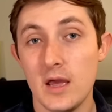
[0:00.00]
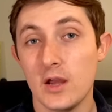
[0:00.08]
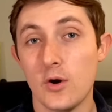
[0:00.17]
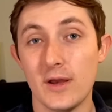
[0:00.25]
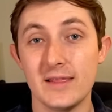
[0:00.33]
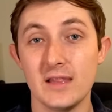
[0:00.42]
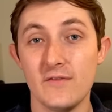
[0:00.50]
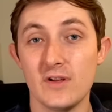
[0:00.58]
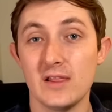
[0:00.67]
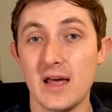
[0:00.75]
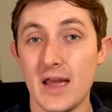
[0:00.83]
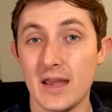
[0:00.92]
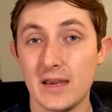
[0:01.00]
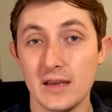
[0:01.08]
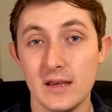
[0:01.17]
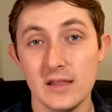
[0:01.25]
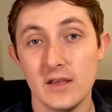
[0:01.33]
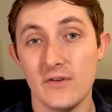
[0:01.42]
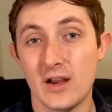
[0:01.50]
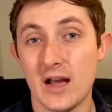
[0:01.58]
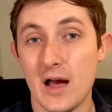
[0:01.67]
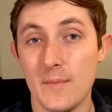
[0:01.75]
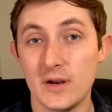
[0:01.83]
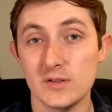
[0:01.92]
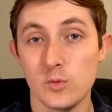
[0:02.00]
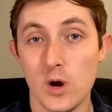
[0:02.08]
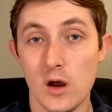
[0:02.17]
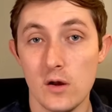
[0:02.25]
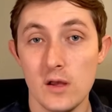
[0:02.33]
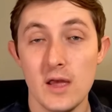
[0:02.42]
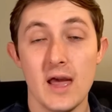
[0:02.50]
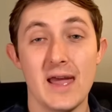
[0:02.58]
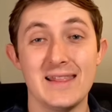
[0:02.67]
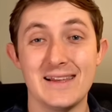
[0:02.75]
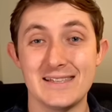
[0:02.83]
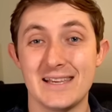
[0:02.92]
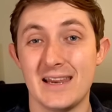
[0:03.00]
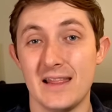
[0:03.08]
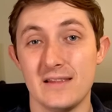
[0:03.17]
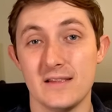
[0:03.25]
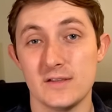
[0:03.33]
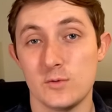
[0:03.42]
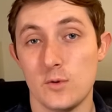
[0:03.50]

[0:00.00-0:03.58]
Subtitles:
Go ahead and leave a like, leave a comment as well, and let's get into this